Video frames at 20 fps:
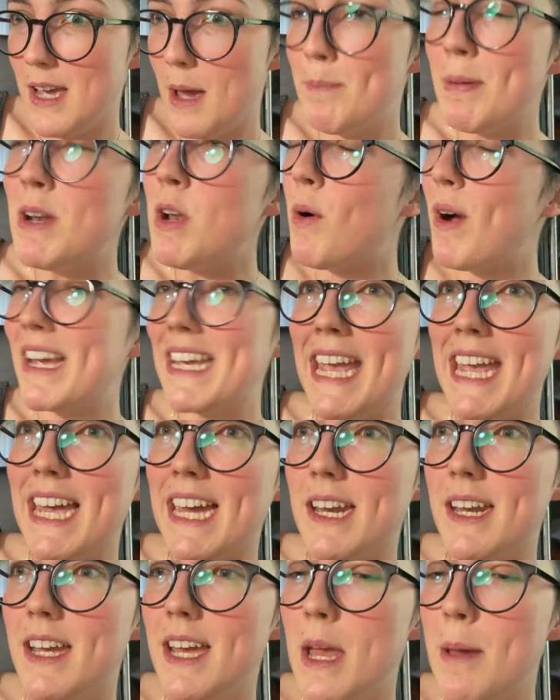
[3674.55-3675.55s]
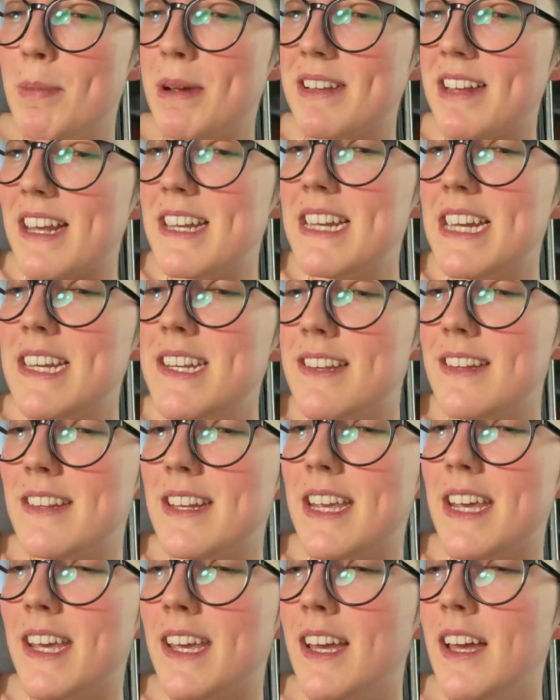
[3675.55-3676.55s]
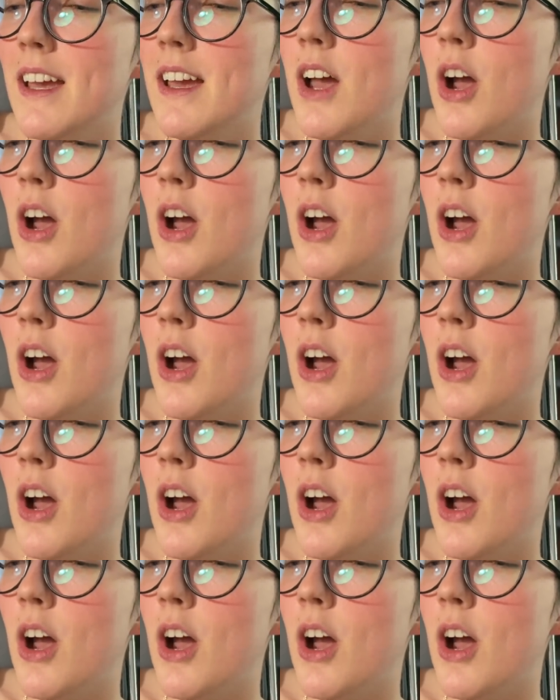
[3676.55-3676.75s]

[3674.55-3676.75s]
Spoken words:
But no, I can't, because I need to see